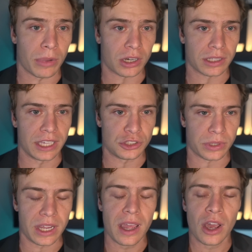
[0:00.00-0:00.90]
Barkley
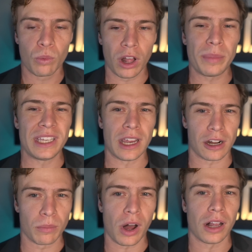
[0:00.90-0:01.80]
injury will be
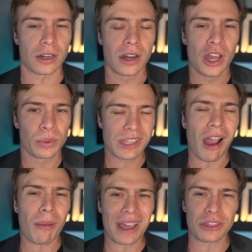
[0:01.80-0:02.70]
Darren Waller. We'll
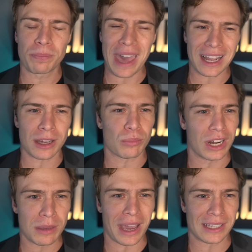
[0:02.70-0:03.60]
talk about the backup
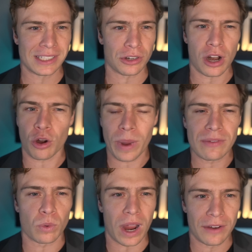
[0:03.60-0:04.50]
running backs here in our
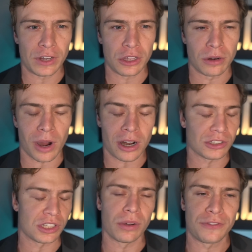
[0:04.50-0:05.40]
waiver wire video tomorrow.
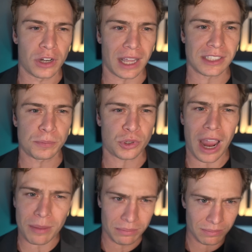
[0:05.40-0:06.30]
So if you're not
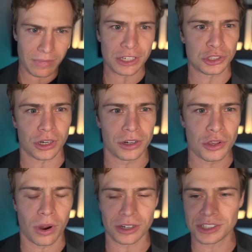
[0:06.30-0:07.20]
subscribed, make sure
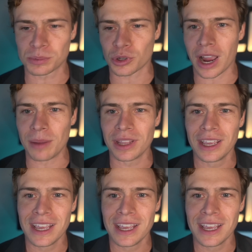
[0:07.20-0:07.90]
you are subscribed.